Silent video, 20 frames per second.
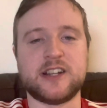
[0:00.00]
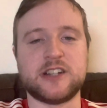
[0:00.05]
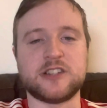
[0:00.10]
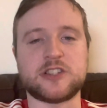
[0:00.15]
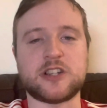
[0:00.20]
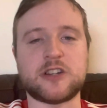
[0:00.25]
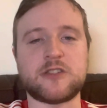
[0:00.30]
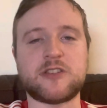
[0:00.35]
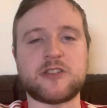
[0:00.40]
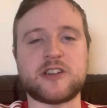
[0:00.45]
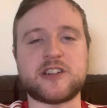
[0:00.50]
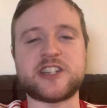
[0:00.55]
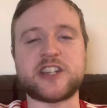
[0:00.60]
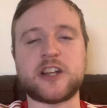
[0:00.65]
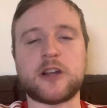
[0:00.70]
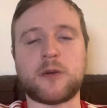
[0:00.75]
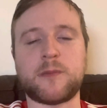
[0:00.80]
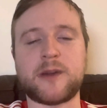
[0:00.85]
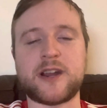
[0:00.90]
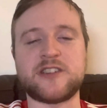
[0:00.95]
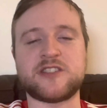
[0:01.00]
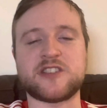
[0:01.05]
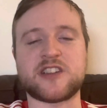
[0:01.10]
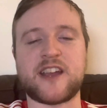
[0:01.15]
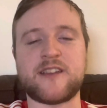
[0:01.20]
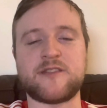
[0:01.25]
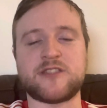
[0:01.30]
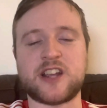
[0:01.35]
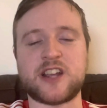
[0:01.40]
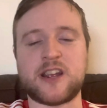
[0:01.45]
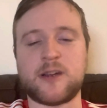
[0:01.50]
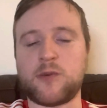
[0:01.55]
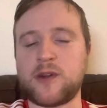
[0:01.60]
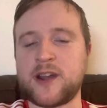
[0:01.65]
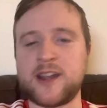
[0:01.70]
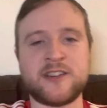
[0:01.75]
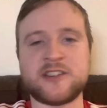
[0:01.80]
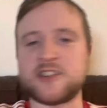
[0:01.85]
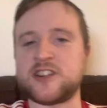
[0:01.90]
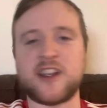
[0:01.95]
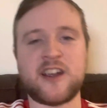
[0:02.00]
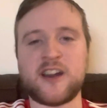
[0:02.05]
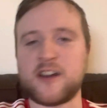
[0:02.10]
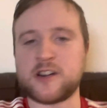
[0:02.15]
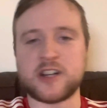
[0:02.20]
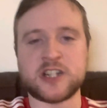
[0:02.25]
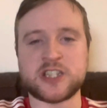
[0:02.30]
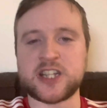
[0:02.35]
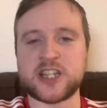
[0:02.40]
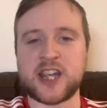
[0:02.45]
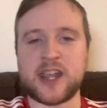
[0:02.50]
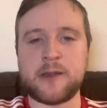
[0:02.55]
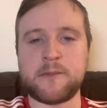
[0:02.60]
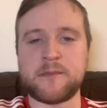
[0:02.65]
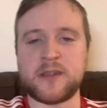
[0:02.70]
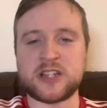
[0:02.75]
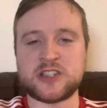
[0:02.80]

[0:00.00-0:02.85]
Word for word: sometimes he almost gives it away to the other team.